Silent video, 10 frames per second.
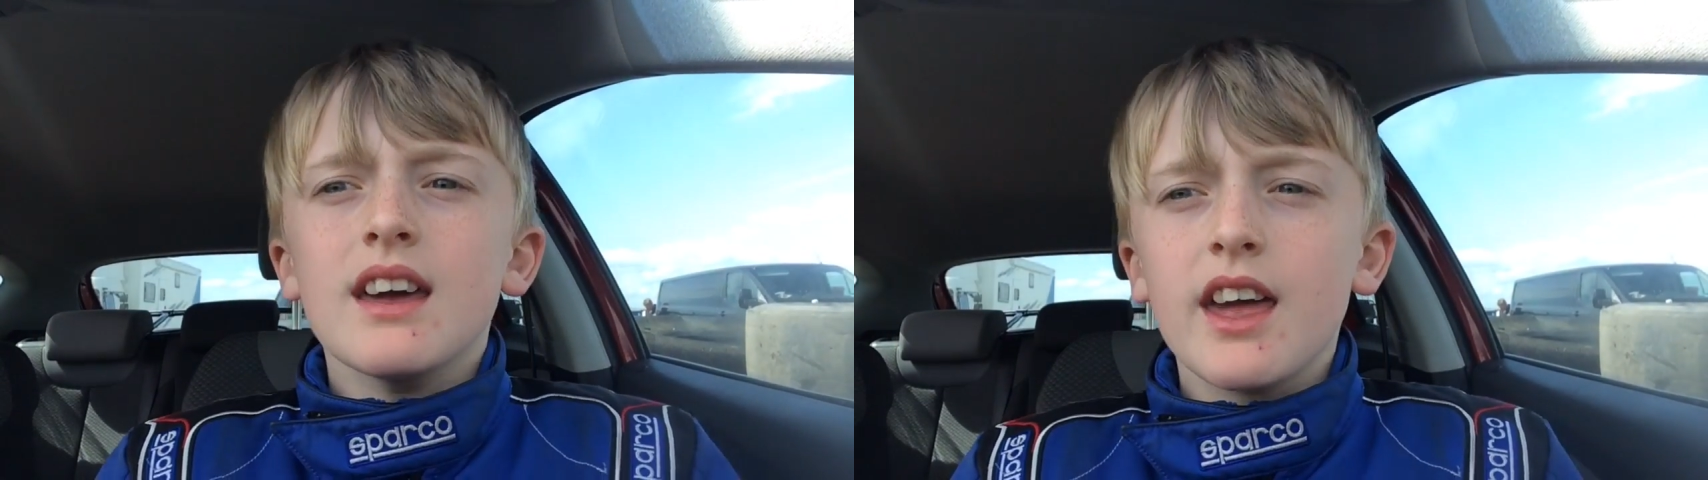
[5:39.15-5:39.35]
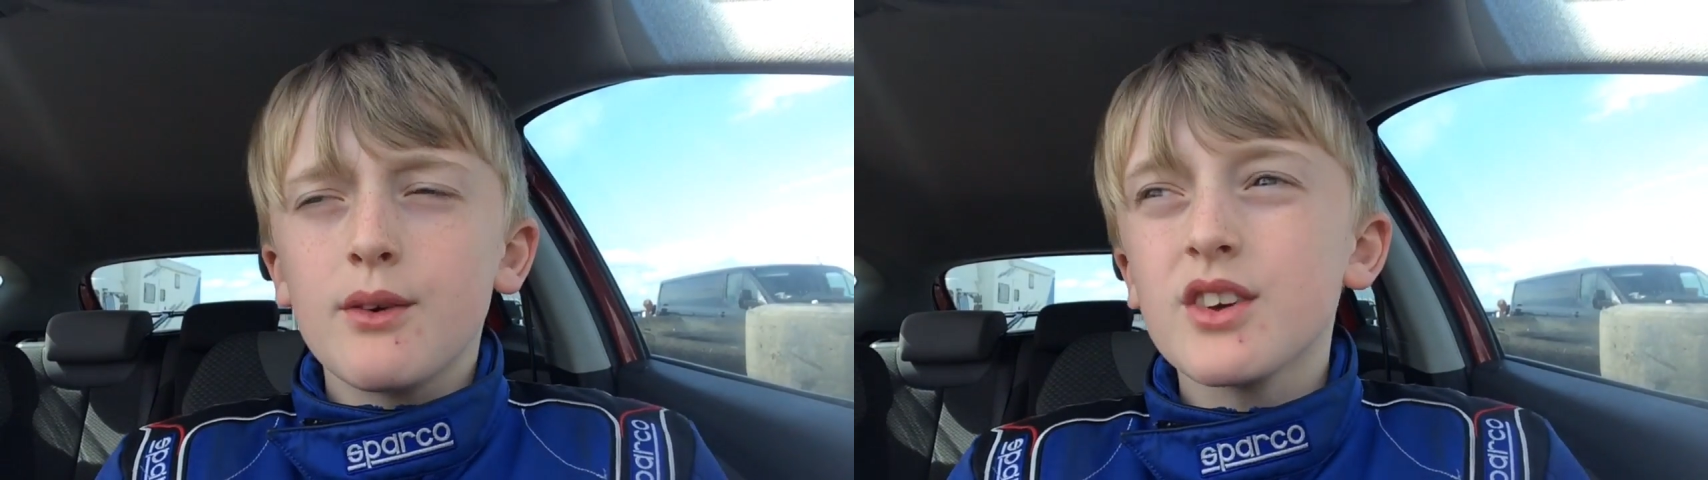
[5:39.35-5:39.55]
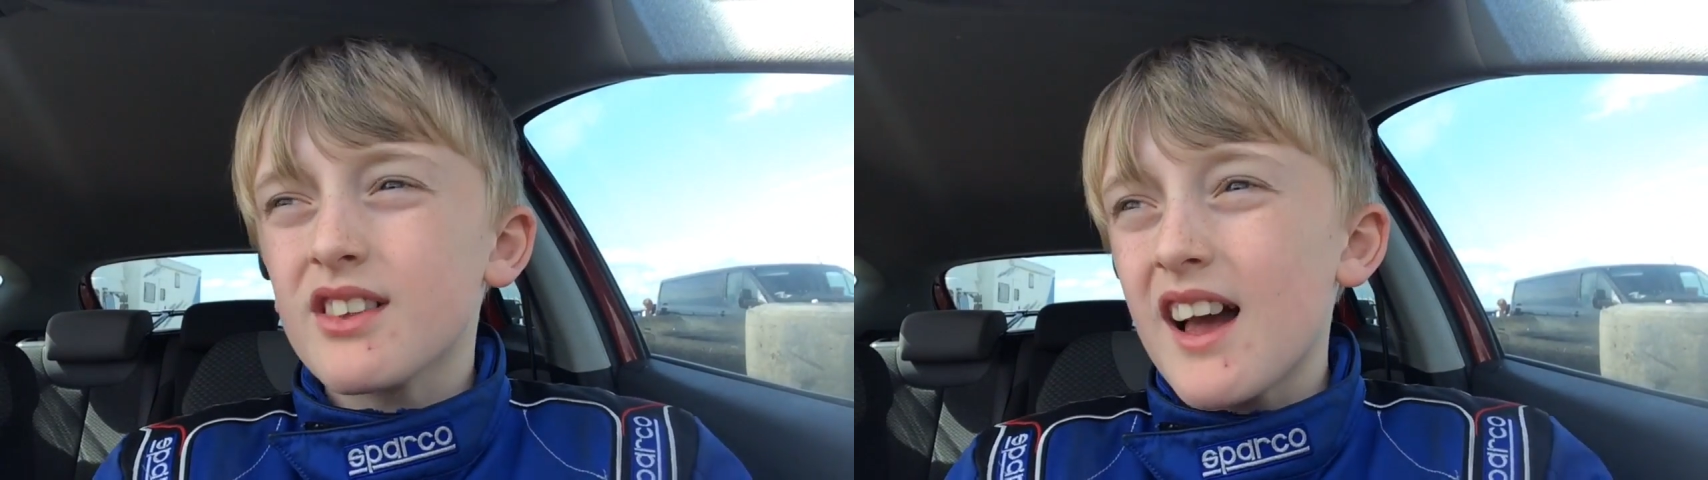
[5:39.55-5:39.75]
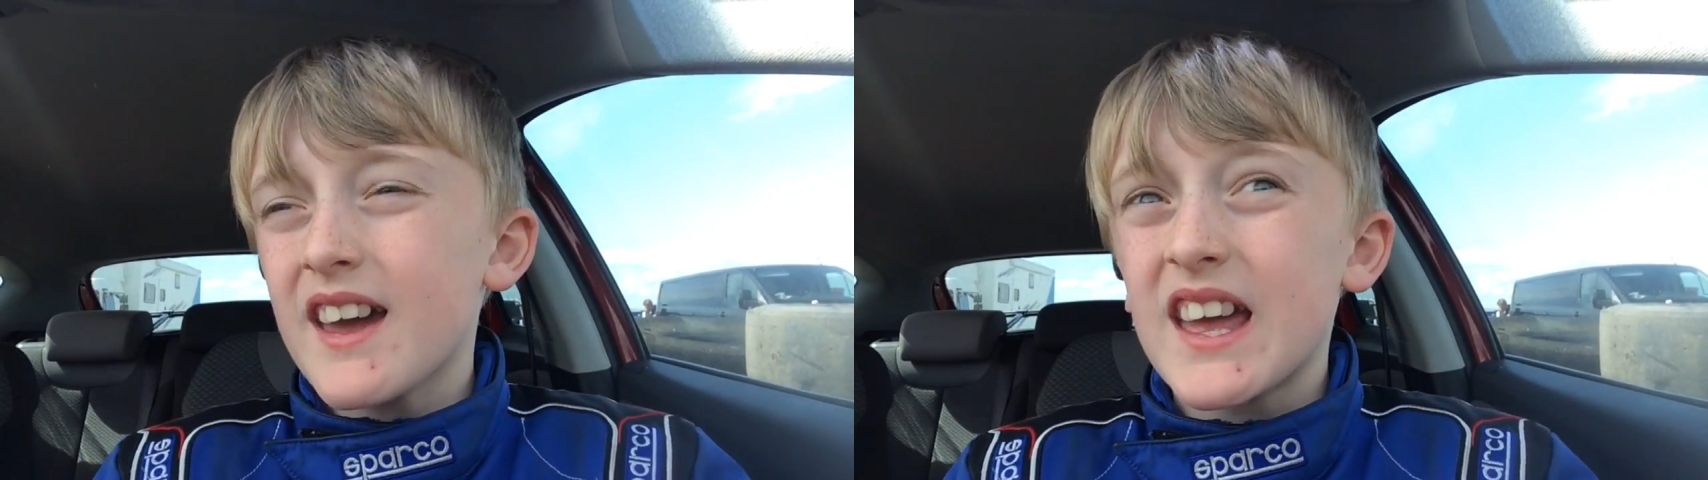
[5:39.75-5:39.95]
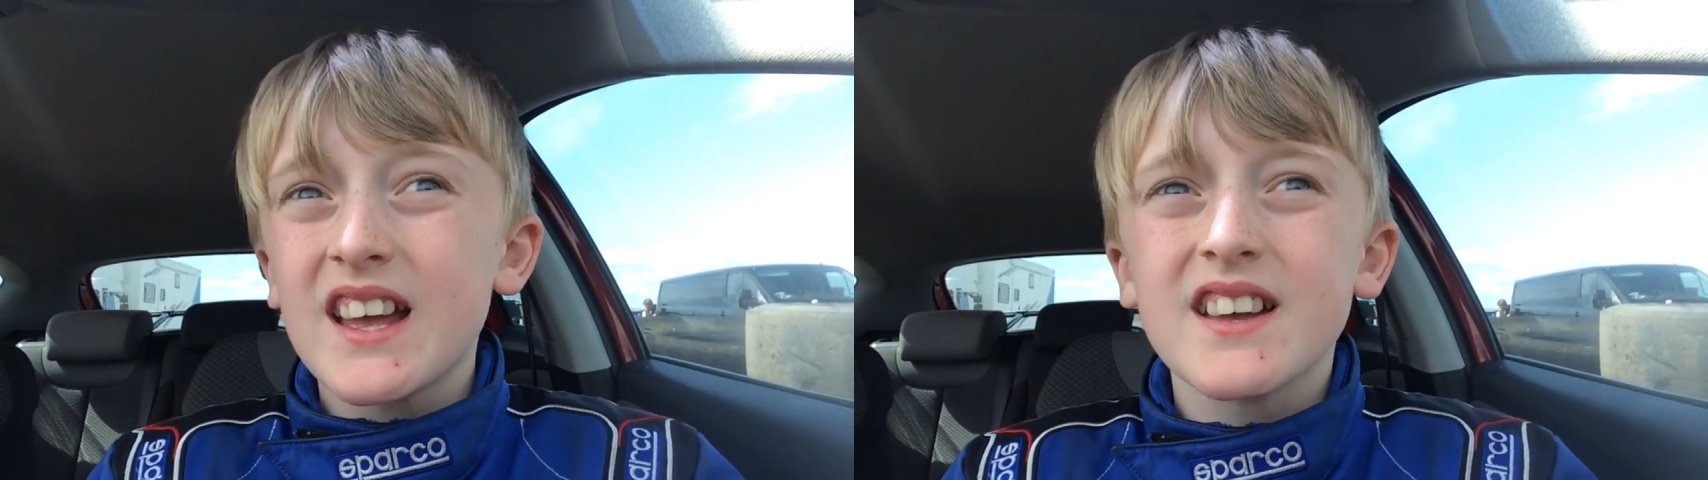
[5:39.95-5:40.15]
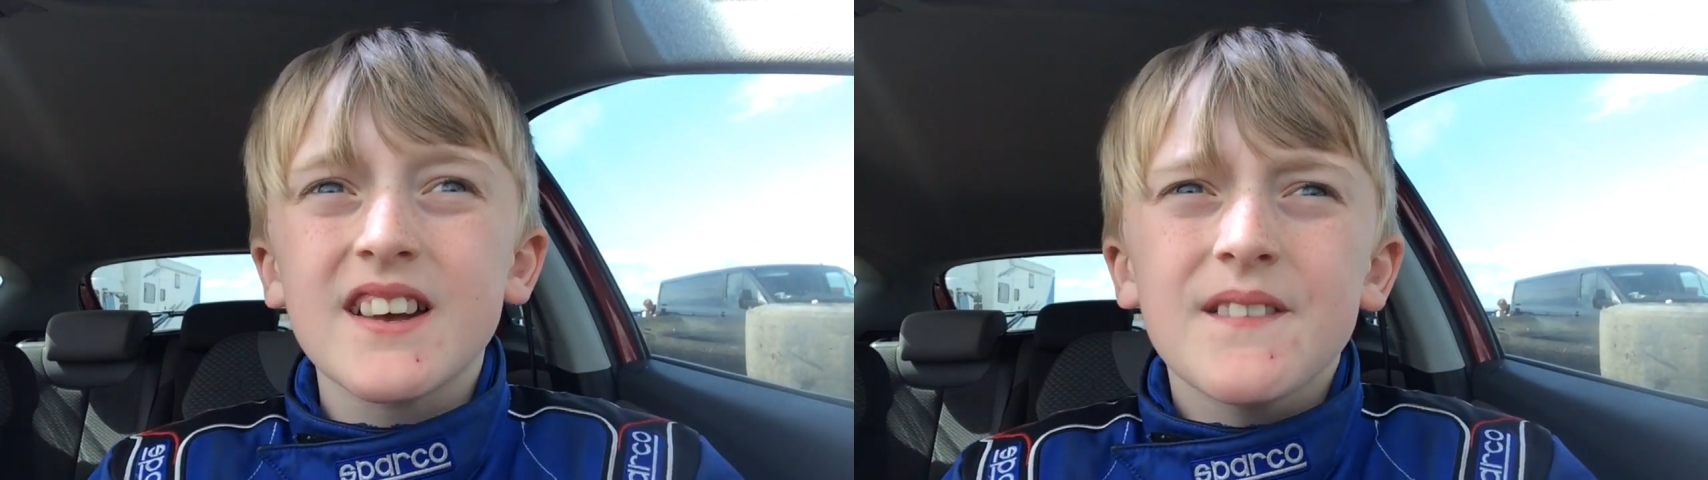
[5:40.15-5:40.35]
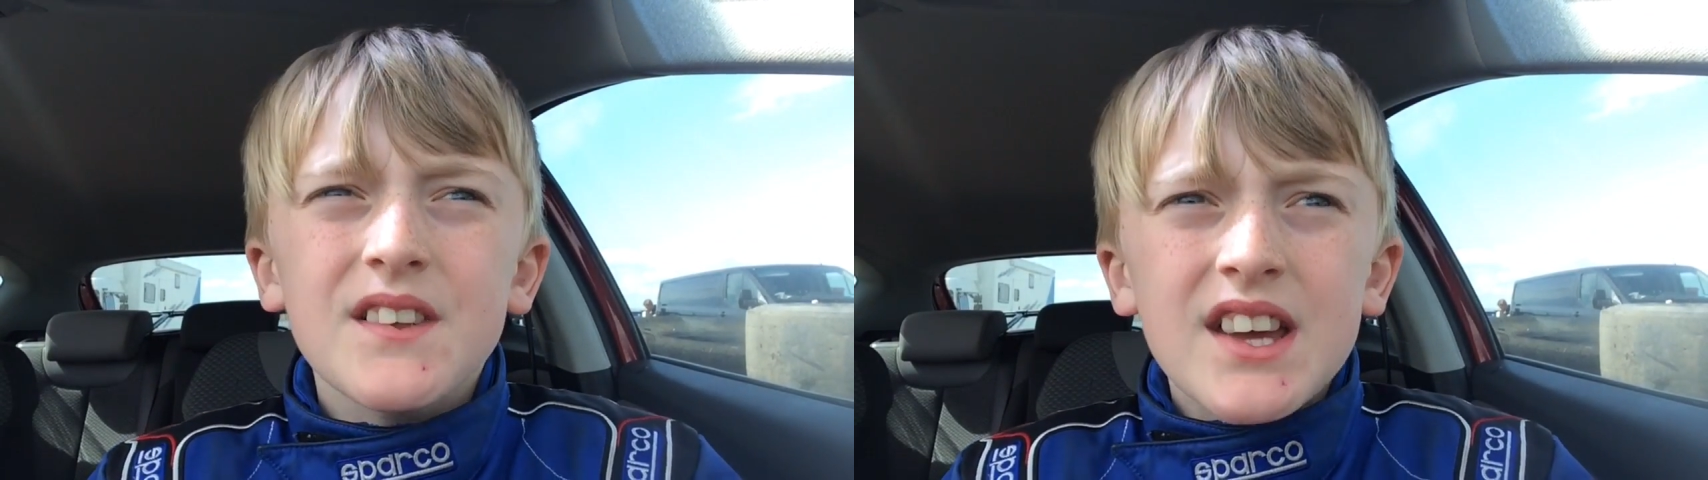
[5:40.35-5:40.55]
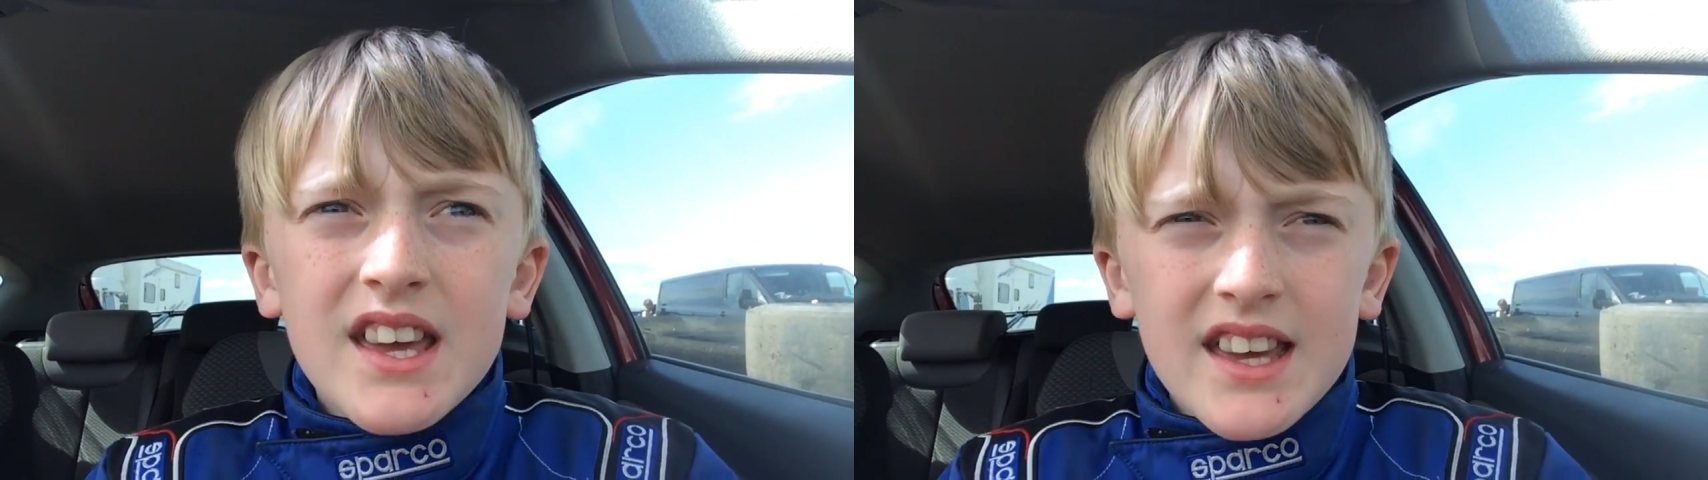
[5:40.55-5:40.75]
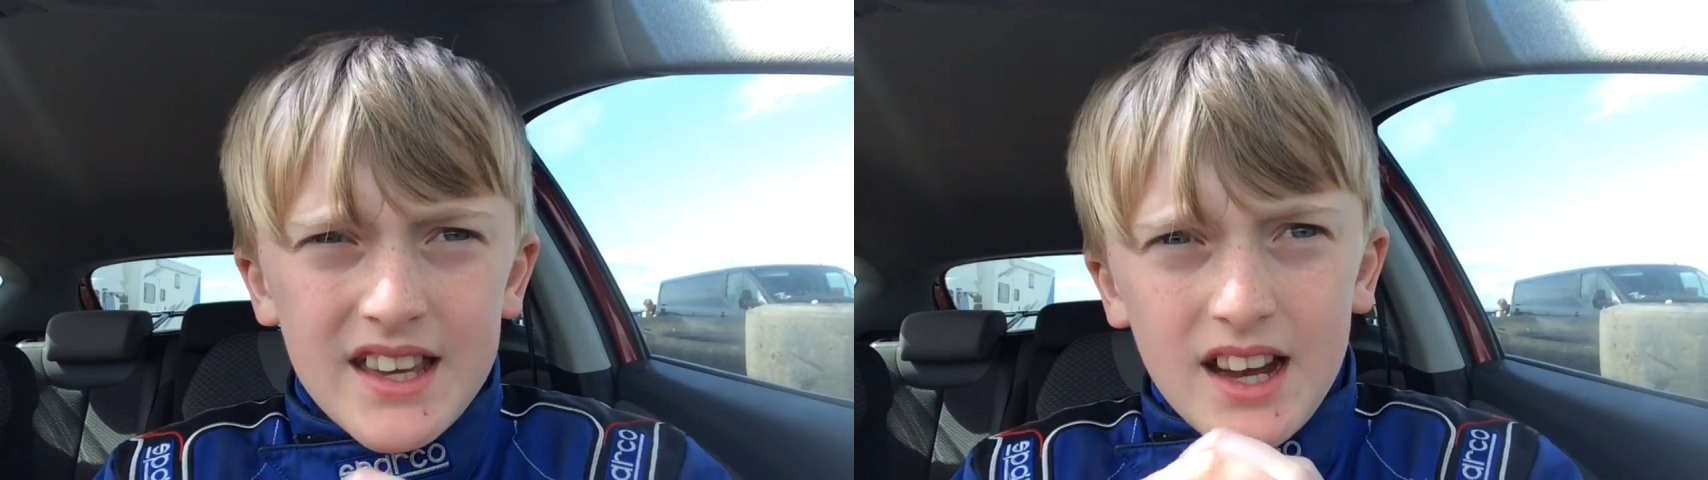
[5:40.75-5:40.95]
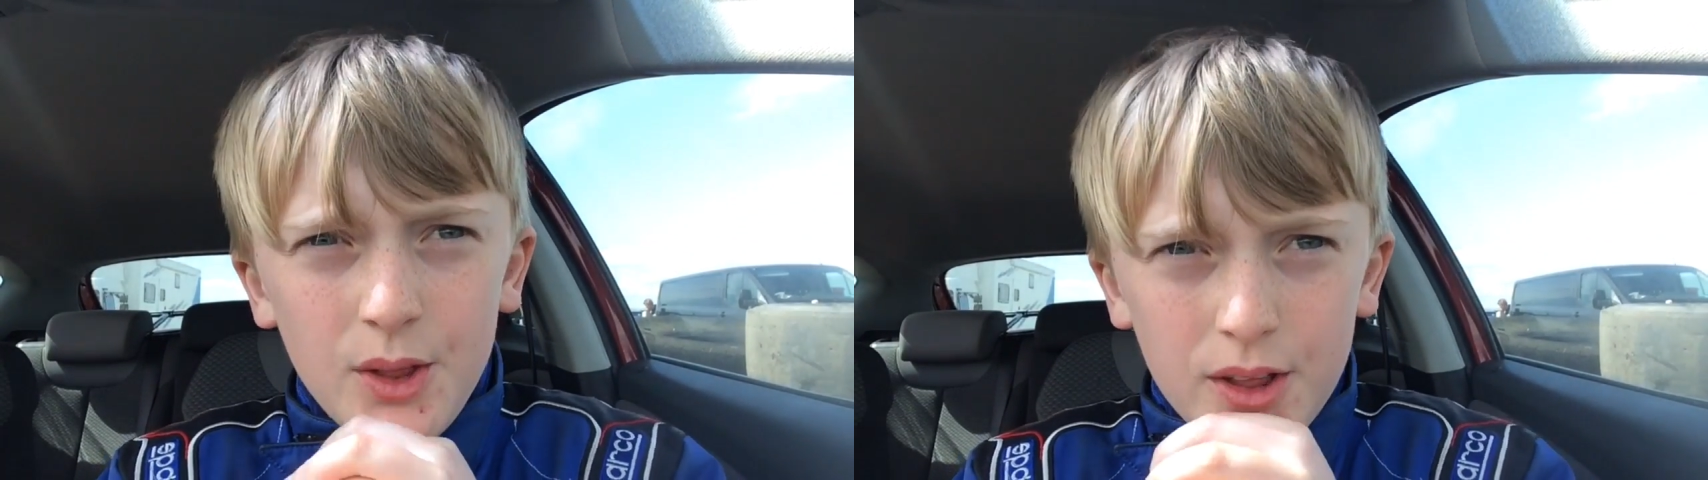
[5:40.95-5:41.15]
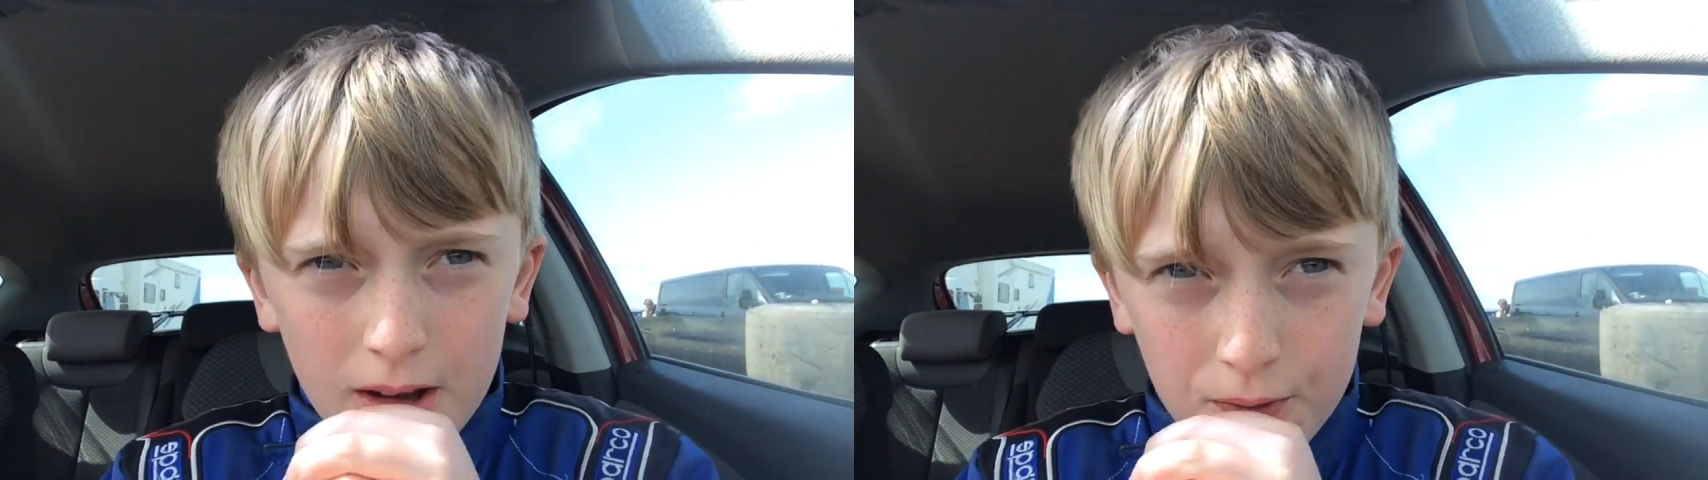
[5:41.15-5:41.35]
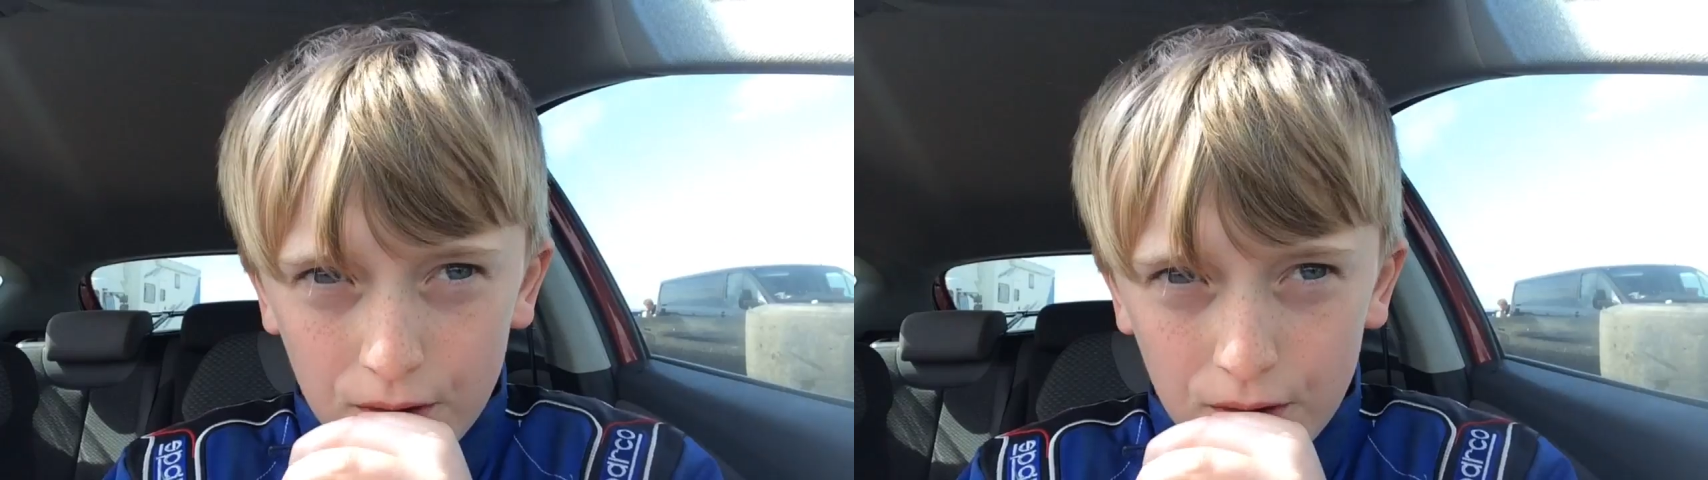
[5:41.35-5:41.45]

It was like I think I